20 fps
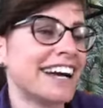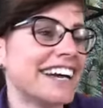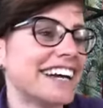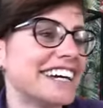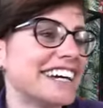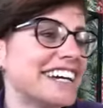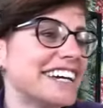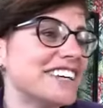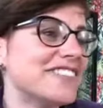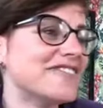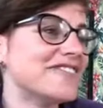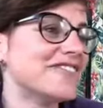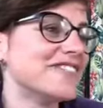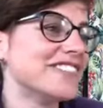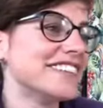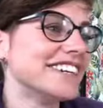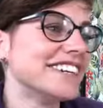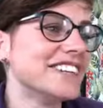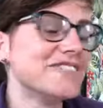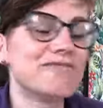
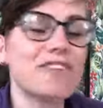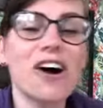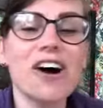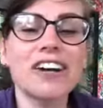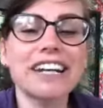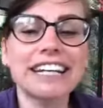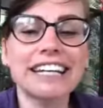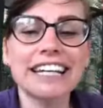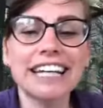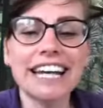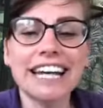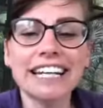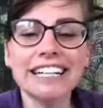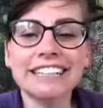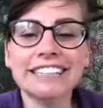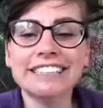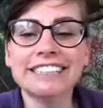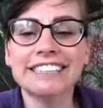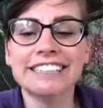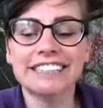Morning,
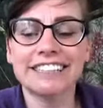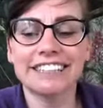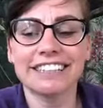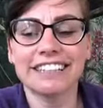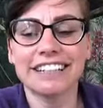Linz!